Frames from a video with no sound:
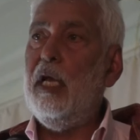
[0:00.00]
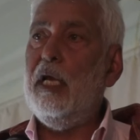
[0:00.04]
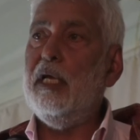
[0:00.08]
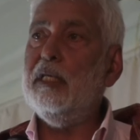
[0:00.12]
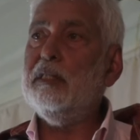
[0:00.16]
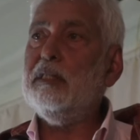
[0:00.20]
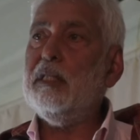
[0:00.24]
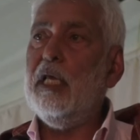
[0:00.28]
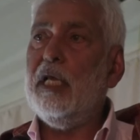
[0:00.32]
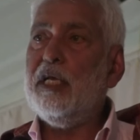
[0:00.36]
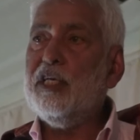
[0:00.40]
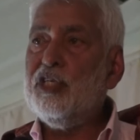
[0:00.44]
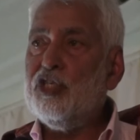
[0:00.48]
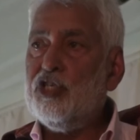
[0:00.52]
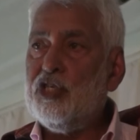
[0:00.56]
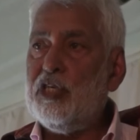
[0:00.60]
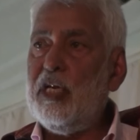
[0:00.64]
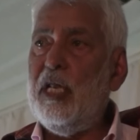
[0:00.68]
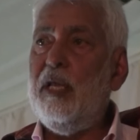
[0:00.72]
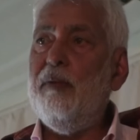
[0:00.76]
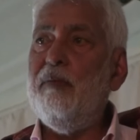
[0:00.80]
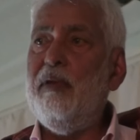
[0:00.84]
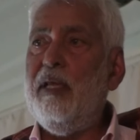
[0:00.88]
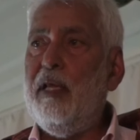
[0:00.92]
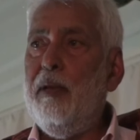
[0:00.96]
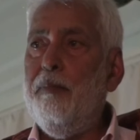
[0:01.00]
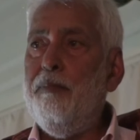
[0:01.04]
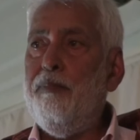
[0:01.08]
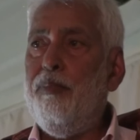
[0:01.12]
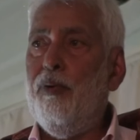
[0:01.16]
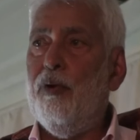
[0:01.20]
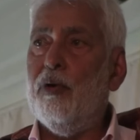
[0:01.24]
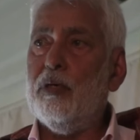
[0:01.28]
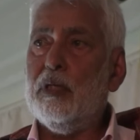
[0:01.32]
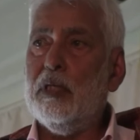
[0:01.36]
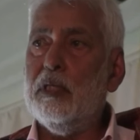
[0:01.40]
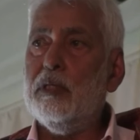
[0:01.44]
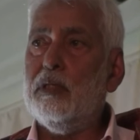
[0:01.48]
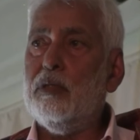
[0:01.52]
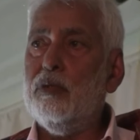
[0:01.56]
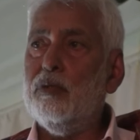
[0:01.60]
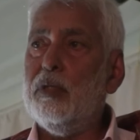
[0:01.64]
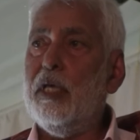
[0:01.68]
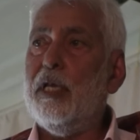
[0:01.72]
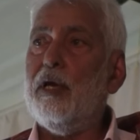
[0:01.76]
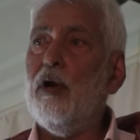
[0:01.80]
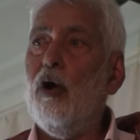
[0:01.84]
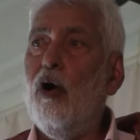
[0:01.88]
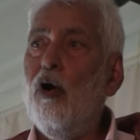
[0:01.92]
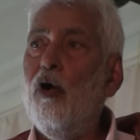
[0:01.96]
is extremely important to
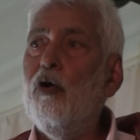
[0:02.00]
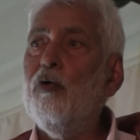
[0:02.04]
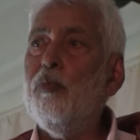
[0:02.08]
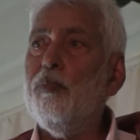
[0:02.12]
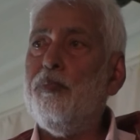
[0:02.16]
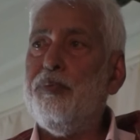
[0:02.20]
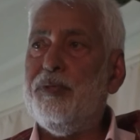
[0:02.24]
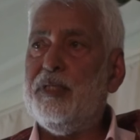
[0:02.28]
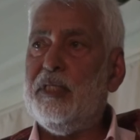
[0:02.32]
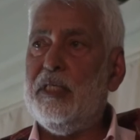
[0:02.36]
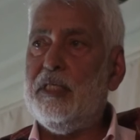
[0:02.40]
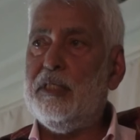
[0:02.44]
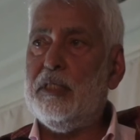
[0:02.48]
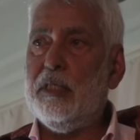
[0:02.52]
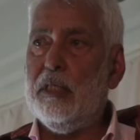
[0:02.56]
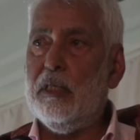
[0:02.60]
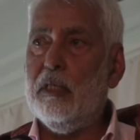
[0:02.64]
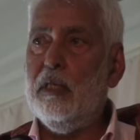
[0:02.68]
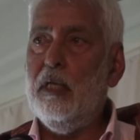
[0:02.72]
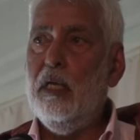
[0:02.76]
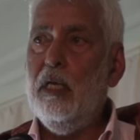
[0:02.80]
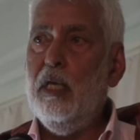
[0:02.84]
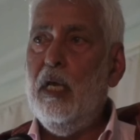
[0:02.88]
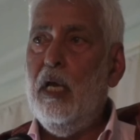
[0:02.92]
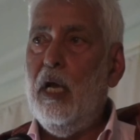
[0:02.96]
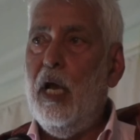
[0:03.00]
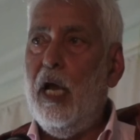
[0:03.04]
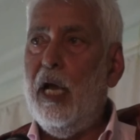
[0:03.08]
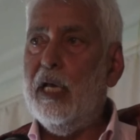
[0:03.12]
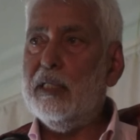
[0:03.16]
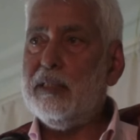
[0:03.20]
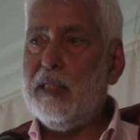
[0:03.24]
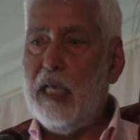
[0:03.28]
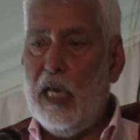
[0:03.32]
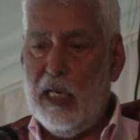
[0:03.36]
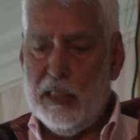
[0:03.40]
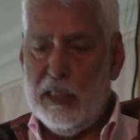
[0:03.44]
their own position as,